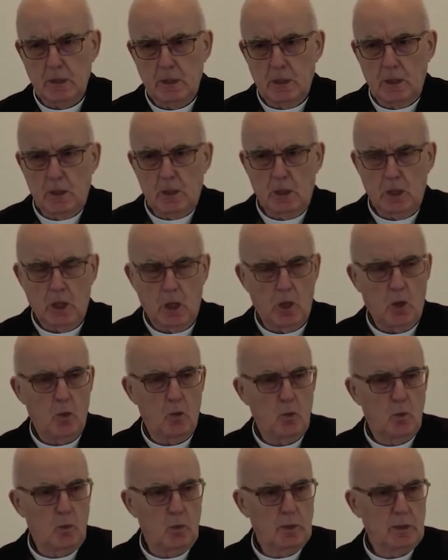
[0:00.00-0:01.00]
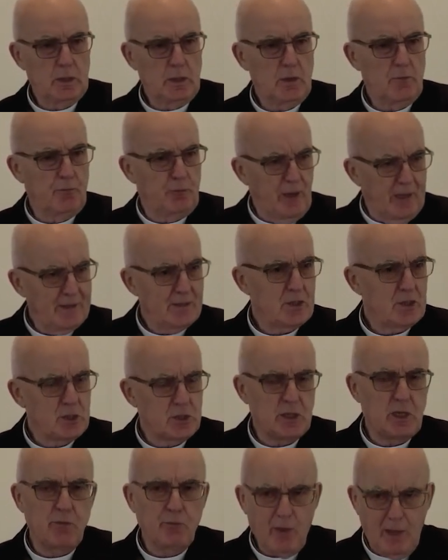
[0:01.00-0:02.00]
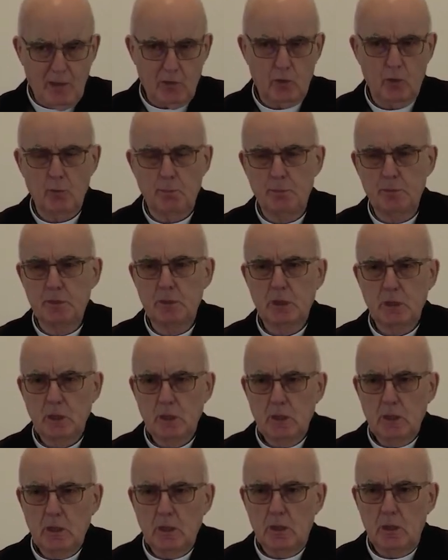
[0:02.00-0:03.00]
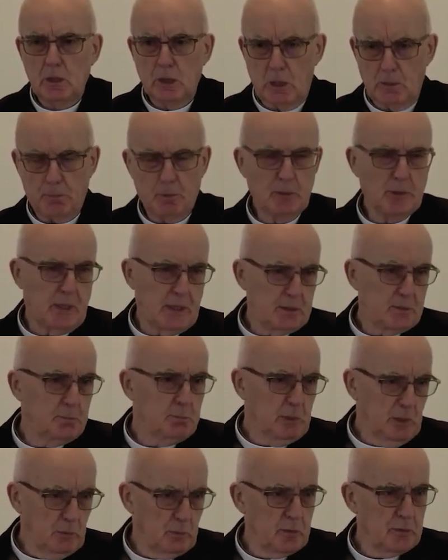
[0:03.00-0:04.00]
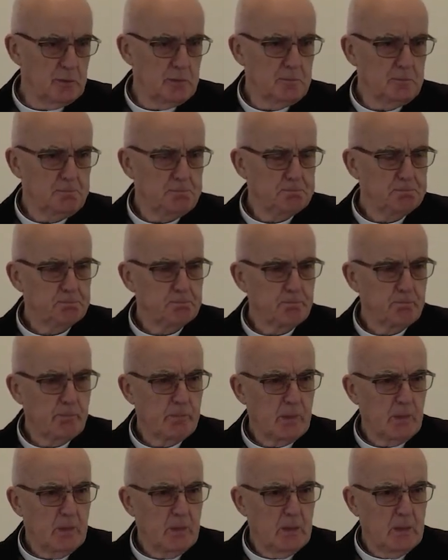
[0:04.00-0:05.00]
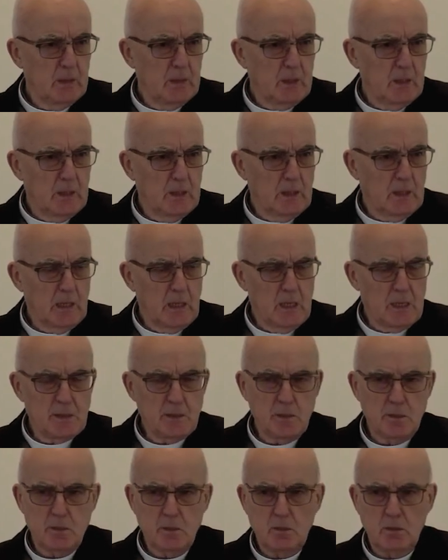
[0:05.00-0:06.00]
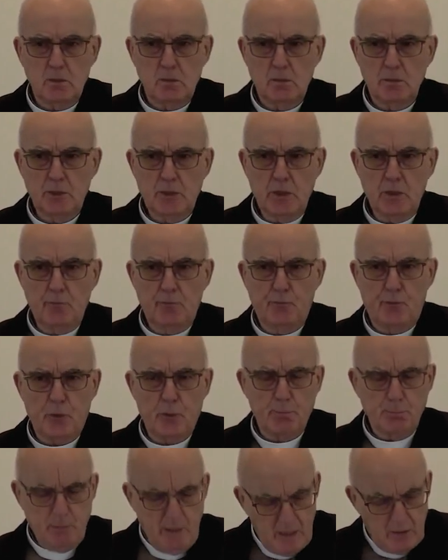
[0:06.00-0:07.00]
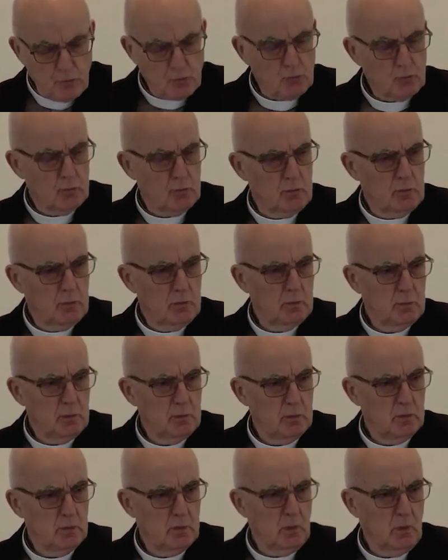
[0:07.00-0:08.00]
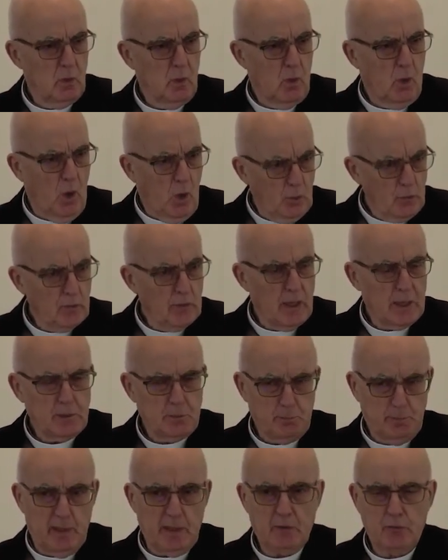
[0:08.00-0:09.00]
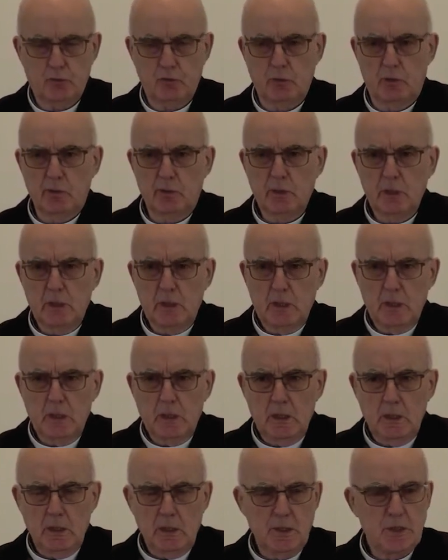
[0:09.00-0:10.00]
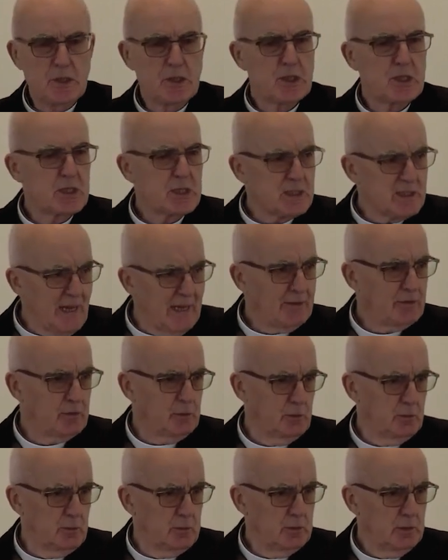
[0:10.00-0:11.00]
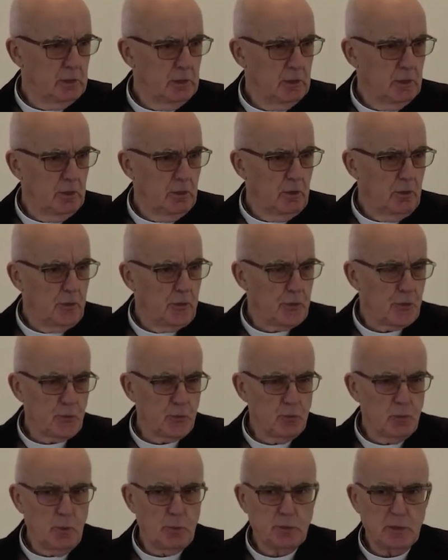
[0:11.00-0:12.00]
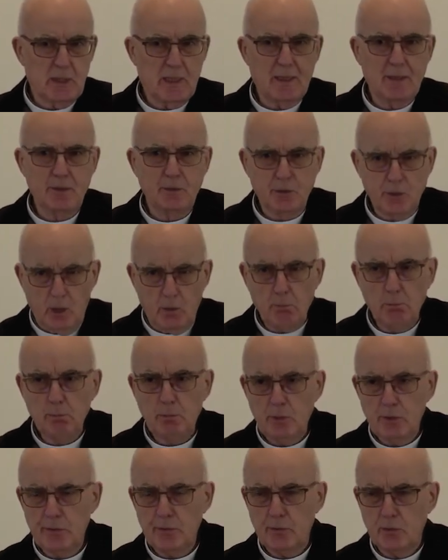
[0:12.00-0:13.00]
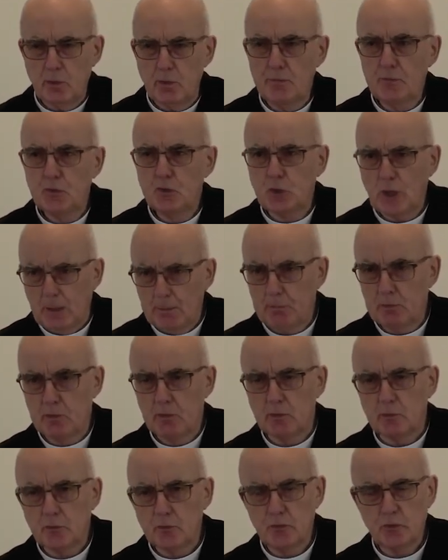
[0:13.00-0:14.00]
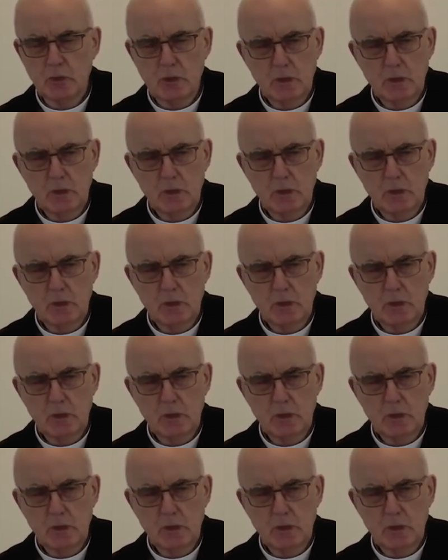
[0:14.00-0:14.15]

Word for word: how events developed up on that mountain. And the information on that picture is scattered throughout a number of chapters